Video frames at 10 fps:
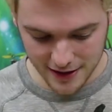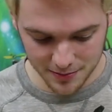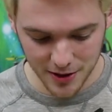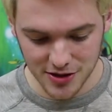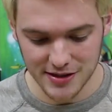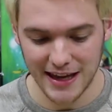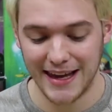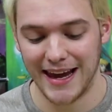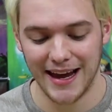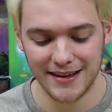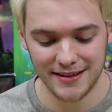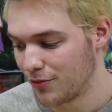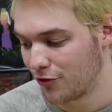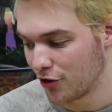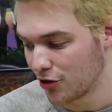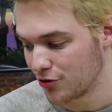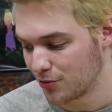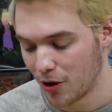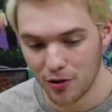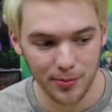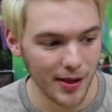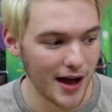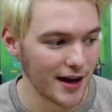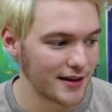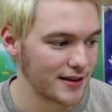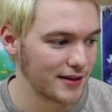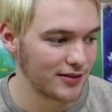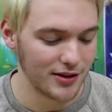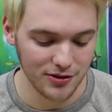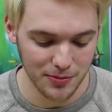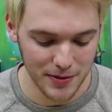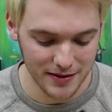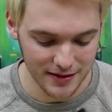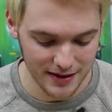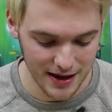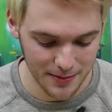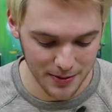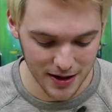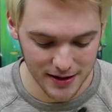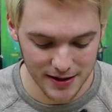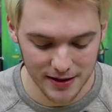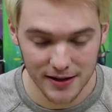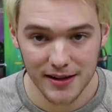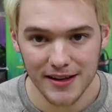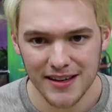as much as I can. First roadblock, there's a piece of tape on here,